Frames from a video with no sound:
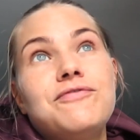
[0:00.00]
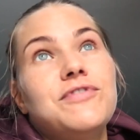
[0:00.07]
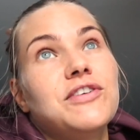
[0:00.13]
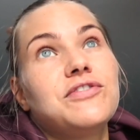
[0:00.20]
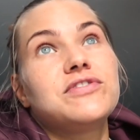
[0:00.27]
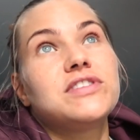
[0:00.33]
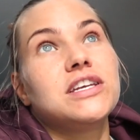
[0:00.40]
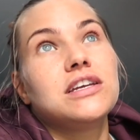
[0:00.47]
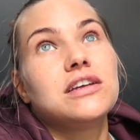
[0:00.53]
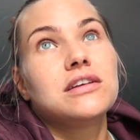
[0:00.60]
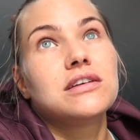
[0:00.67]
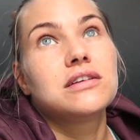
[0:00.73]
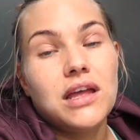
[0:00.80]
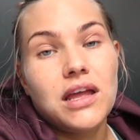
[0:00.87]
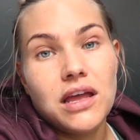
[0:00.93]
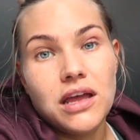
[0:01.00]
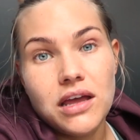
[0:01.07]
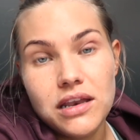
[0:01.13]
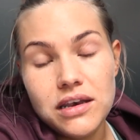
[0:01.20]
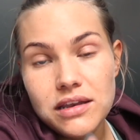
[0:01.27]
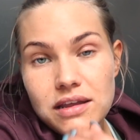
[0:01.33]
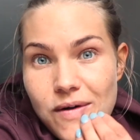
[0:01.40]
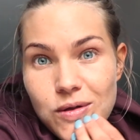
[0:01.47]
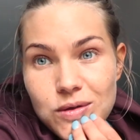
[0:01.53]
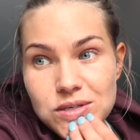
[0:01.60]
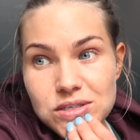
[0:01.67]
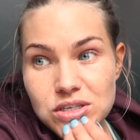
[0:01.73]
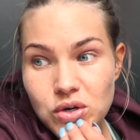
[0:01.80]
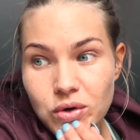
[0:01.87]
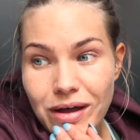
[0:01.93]
50. And
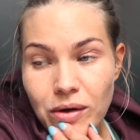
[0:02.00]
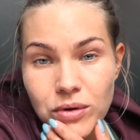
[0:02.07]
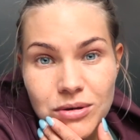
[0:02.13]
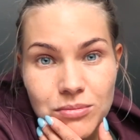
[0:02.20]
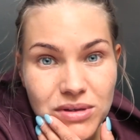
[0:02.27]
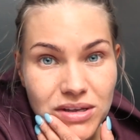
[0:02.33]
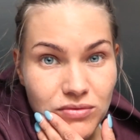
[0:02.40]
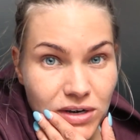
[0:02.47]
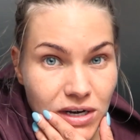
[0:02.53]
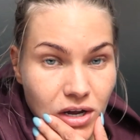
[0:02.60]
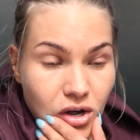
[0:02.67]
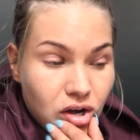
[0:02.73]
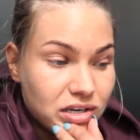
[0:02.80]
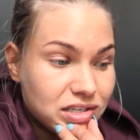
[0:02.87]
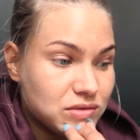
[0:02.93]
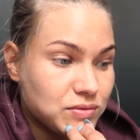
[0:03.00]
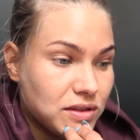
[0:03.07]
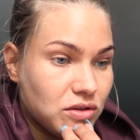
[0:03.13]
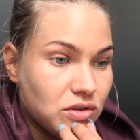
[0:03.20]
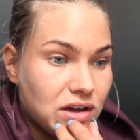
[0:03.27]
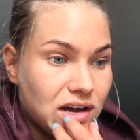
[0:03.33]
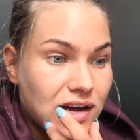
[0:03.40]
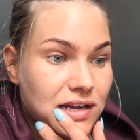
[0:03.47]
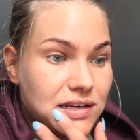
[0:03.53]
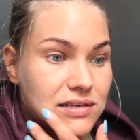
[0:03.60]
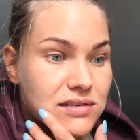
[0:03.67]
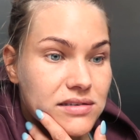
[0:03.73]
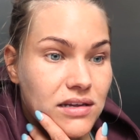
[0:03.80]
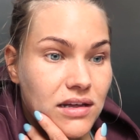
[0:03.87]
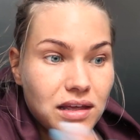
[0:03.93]
also, I want to be really honest with you
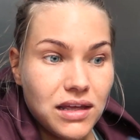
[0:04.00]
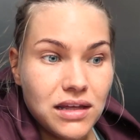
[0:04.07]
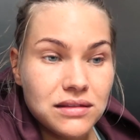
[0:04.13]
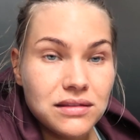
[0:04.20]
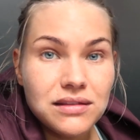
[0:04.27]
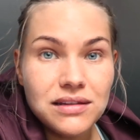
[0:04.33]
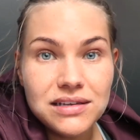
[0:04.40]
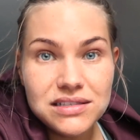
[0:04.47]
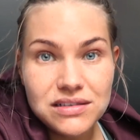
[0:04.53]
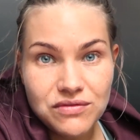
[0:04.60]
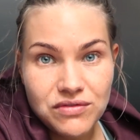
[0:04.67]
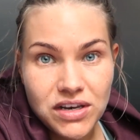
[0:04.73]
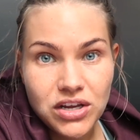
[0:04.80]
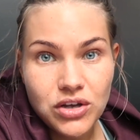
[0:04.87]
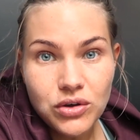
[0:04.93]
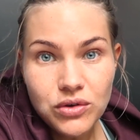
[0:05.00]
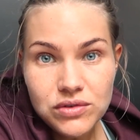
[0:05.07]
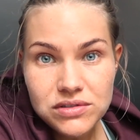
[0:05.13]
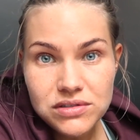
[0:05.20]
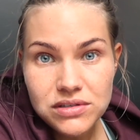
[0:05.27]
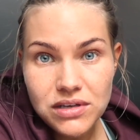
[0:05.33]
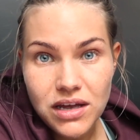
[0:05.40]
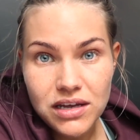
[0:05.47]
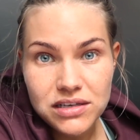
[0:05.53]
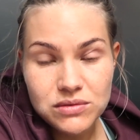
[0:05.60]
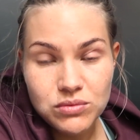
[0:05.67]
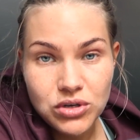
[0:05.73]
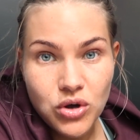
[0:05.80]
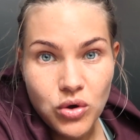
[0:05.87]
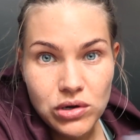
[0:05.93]
guys. in these videos
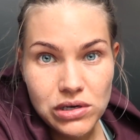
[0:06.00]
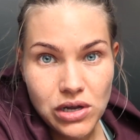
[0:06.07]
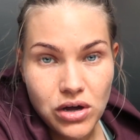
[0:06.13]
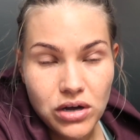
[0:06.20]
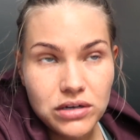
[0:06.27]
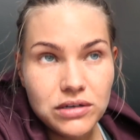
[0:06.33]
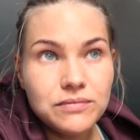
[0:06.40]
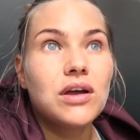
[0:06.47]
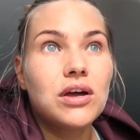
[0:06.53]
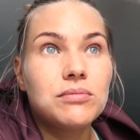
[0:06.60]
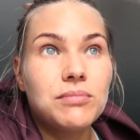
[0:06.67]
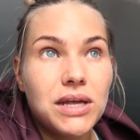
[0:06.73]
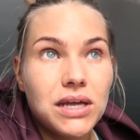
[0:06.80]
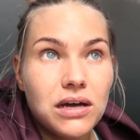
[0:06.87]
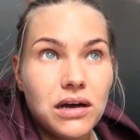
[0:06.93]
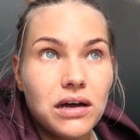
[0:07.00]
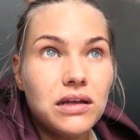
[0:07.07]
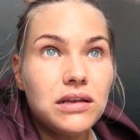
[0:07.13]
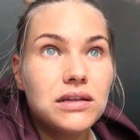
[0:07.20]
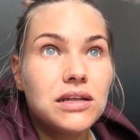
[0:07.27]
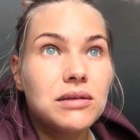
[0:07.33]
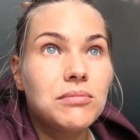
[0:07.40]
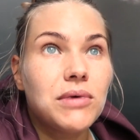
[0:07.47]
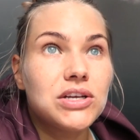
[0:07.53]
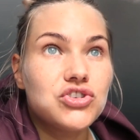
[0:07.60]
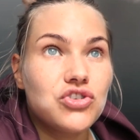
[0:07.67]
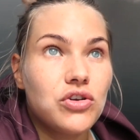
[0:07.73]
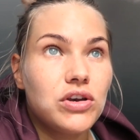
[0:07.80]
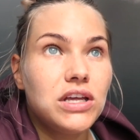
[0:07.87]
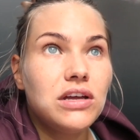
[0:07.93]
as we go along on my cut and my
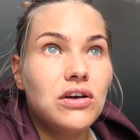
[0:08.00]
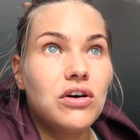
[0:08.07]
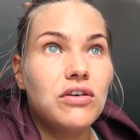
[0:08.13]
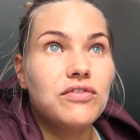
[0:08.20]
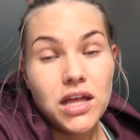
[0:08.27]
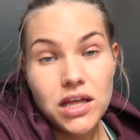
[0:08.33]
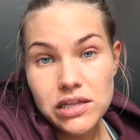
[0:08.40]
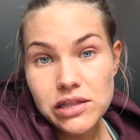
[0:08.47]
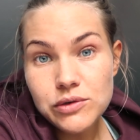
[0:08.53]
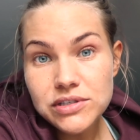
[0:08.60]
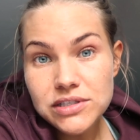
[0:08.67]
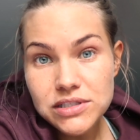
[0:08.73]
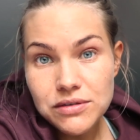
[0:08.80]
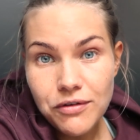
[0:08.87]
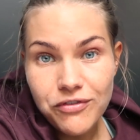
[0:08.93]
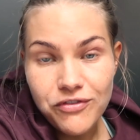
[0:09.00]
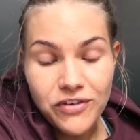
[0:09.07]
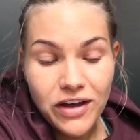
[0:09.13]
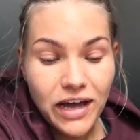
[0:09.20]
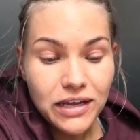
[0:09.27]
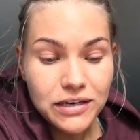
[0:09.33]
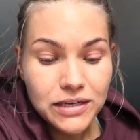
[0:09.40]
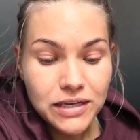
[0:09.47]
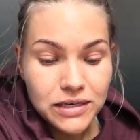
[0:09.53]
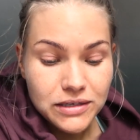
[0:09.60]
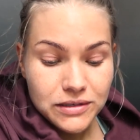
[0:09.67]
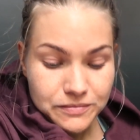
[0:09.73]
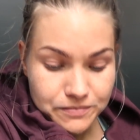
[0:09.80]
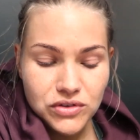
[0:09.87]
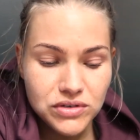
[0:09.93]
journey of losing some fat.
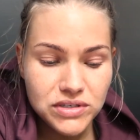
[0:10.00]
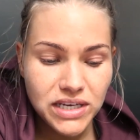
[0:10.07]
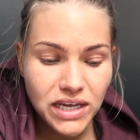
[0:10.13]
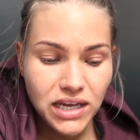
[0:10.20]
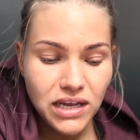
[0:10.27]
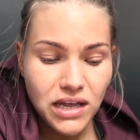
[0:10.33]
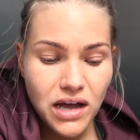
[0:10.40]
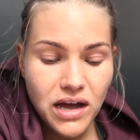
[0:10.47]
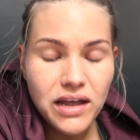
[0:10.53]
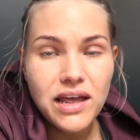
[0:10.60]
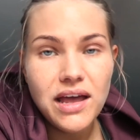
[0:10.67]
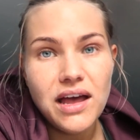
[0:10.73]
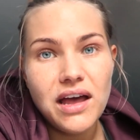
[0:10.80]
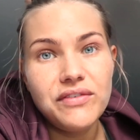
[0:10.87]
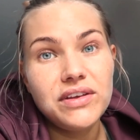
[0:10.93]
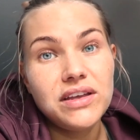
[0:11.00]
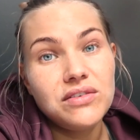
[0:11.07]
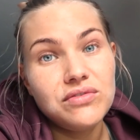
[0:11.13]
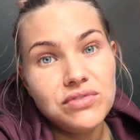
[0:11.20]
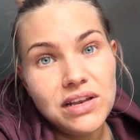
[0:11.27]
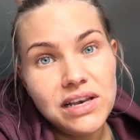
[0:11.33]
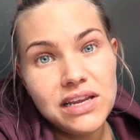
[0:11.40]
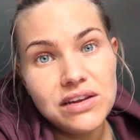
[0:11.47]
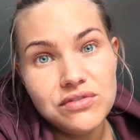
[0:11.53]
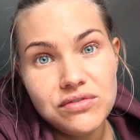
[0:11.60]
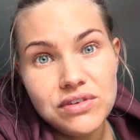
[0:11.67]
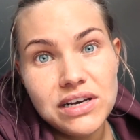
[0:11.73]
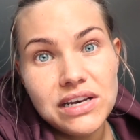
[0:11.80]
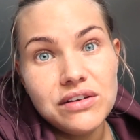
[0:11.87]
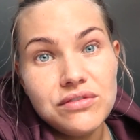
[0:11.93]
And today I have a really,
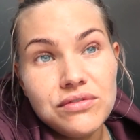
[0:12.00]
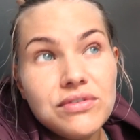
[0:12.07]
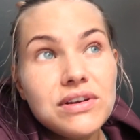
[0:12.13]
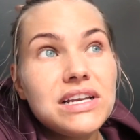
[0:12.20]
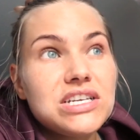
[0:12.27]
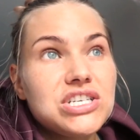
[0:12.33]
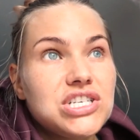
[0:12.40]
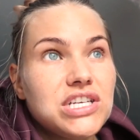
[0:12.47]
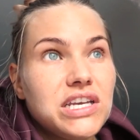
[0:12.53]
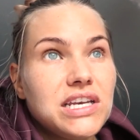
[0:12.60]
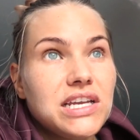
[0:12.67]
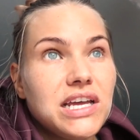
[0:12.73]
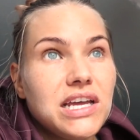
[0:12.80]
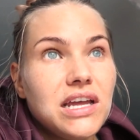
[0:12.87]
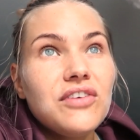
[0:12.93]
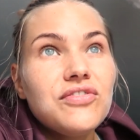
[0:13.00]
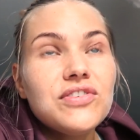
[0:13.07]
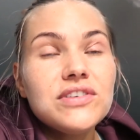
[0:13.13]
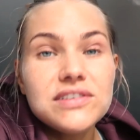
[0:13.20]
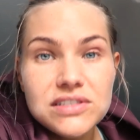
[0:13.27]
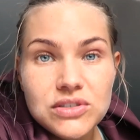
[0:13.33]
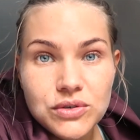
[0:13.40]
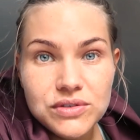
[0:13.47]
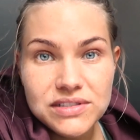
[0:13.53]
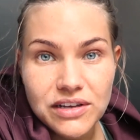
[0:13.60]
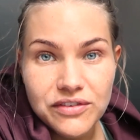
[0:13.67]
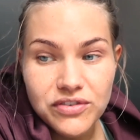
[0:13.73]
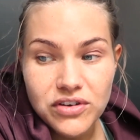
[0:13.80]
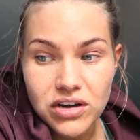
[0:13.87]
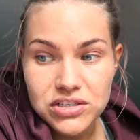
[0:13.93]
really, really shitty day. I feel so
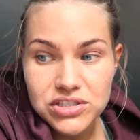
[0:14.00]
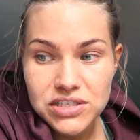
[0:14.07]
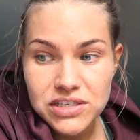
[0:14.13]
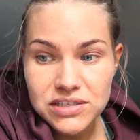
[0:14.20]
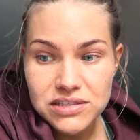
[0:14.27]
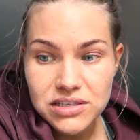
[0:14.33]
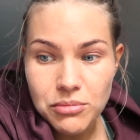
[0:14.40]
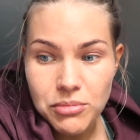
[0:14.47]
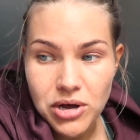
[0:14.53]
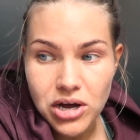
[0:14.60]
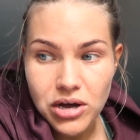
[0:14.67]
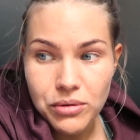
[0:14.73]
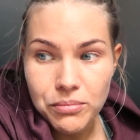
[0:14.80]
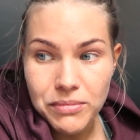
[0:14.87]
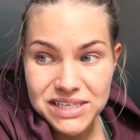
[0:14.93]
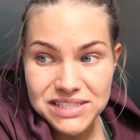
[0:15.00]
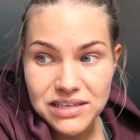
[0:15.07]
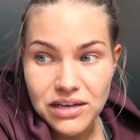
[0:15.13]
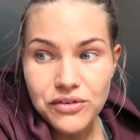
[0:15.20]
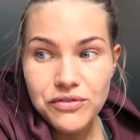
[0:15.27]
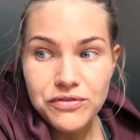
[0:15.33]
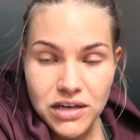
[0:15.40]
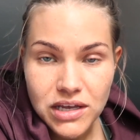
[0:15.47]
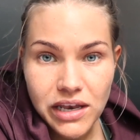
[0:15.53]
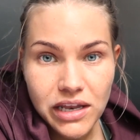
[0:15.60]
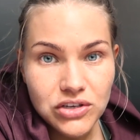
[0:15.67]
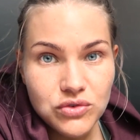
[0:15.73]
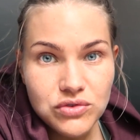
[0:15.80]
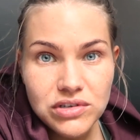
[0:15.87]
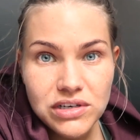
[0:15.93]
self-conscious about myself, and I
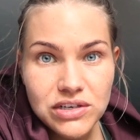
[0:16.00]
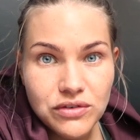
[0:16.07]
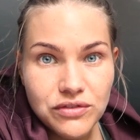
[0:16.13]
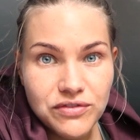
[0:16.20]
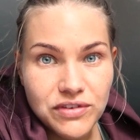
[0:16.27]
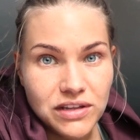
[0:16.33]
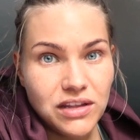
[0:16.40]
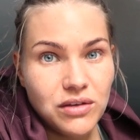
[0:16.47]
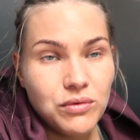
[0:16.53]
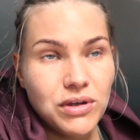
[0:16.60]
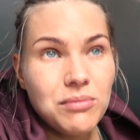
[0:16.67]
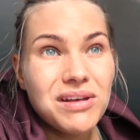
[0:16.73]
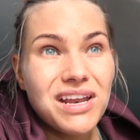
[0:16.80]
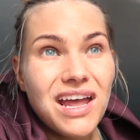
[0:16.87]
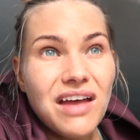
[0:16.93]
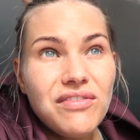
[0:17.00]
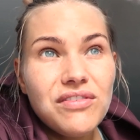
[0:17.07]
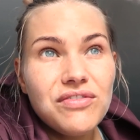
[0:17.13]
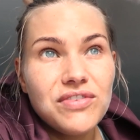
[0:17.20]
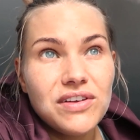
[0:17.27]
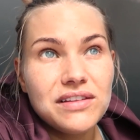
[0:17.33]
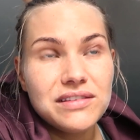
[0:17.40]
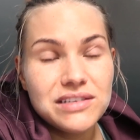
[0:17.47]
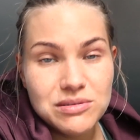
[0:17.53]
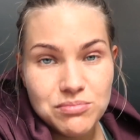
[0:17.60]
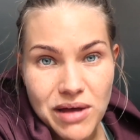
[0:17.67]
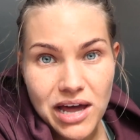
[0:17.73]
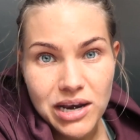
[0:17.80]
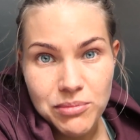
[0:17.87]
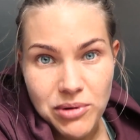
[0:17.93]
usually don't feel that way, but I haven't felt this
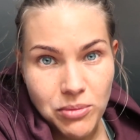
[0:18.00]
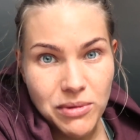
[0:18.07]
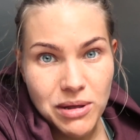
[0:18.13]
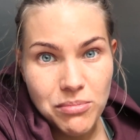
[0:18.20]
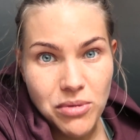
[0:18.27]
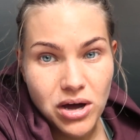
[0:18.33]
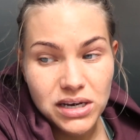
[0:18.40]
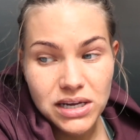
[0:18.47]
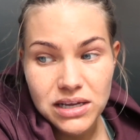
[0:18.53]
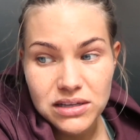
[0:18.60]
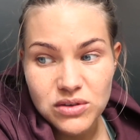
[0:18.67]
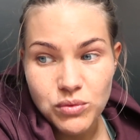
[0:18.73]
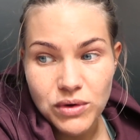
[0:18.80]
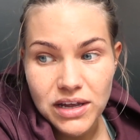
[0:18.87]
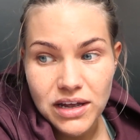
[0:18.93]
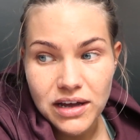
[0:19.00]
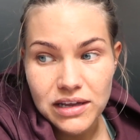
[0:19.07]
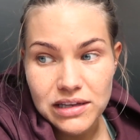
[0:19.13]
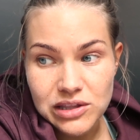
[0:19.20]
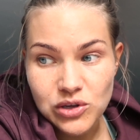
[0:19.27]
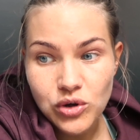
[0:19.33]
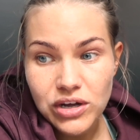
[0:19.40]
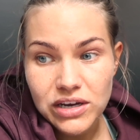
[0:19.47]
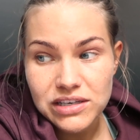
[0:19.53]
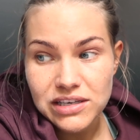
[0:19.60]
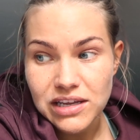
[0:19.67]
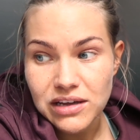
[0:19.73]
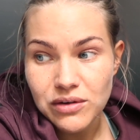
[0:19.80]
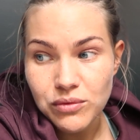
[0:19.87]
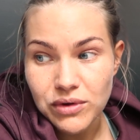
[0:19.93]
bad about my body and the way I look and
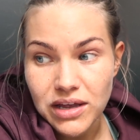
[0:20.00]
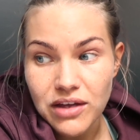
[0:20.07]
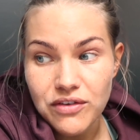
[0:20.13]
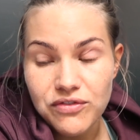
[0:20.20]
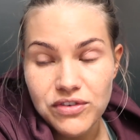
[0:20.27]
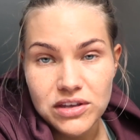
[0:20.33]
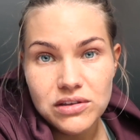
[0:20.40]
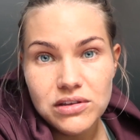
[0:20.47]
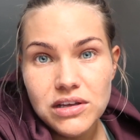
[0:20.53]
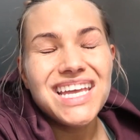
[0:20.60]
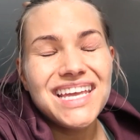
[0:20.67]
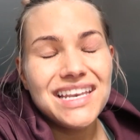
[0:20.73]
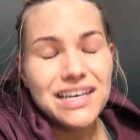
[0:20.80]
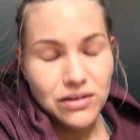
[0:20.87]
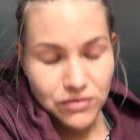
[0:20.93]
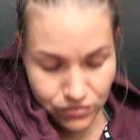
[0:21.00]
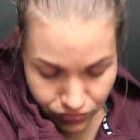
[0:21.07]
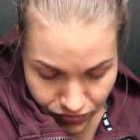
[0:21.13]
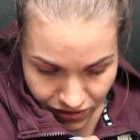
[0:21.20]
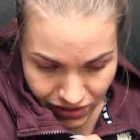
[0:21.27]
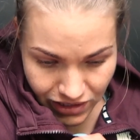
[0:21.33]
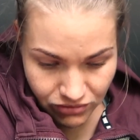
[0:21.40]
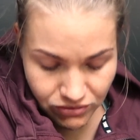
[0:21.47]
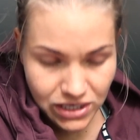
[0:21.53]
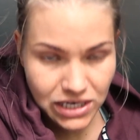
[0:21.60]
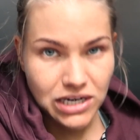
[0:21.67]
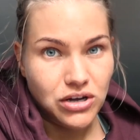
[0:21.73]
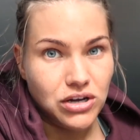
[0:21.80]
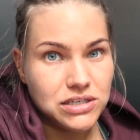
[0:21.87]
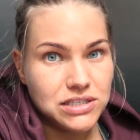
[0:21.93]
the way I feel in a really,
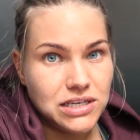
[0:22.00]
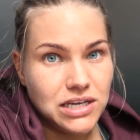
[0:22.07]
really long